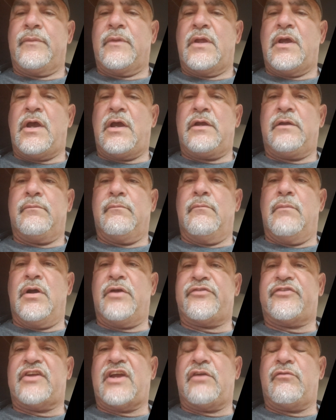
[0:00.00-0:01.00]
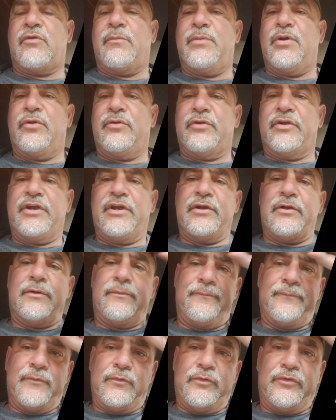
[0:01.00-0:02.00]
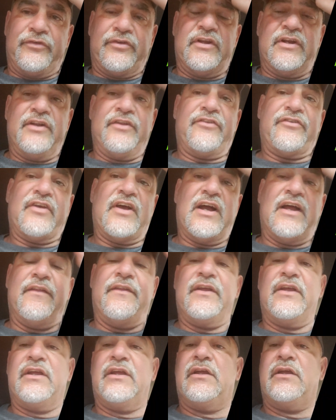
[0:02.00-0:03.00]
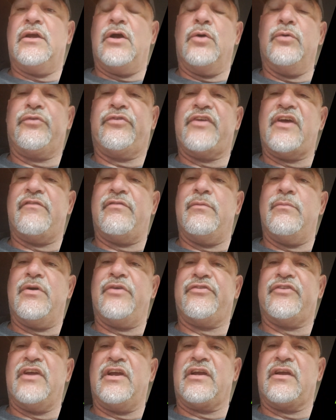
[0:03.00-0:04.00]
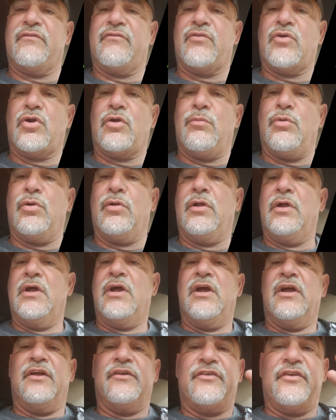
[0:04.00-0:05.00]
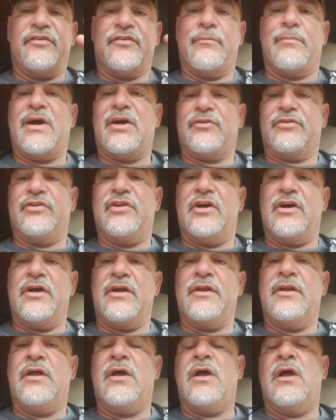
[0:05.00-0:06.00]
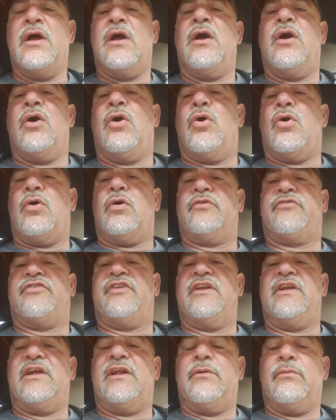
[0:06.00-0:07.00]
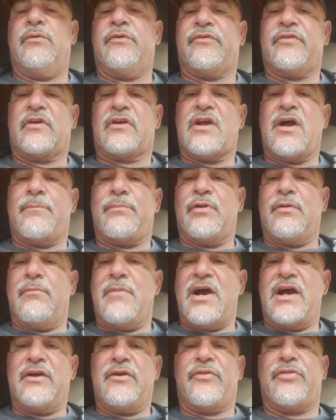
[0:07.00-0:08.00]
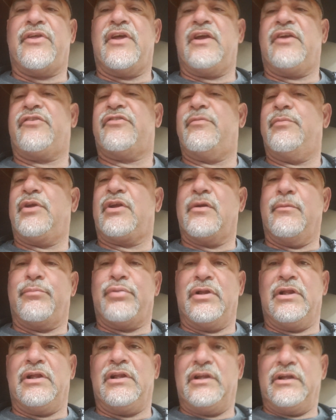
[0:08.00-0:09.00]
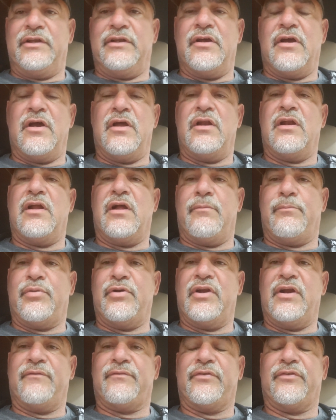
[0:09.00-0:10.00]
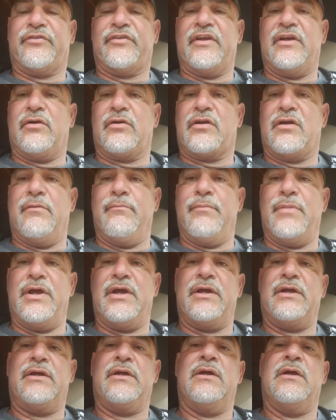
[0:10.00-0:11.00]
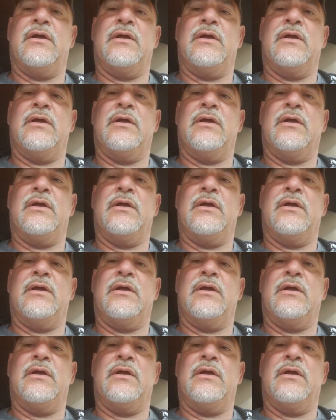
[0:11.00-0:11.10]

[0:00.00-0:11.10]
Hey, Mustang Rebuilder here. We're sitting inside the '07 Mustang convertible. She's about done. All she needed was a couple of minor things to be completely done, and I'll put it up for sale come May.